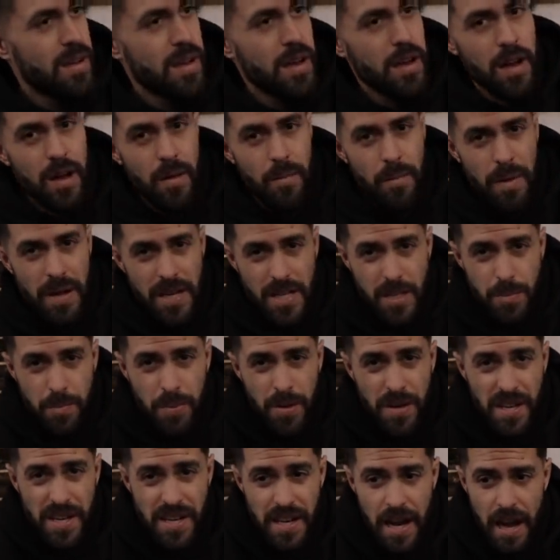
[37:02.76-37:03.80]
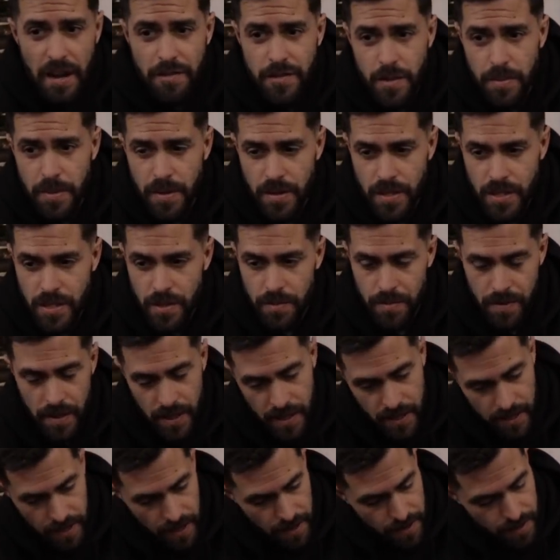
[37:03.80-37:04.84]
Um, and it's pretty naff to be honest. I'm
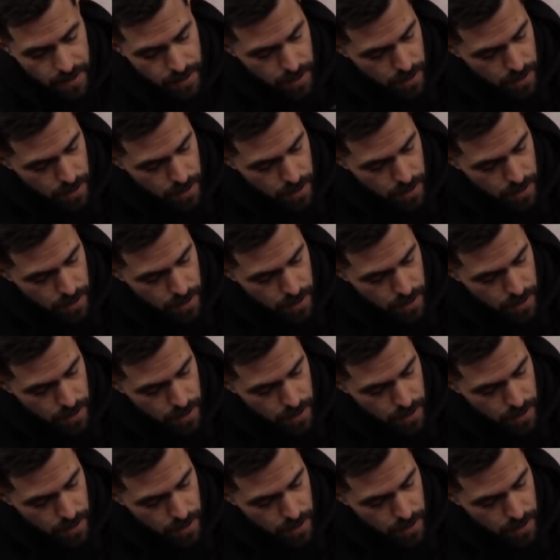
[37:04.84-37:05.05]
thinking of getting a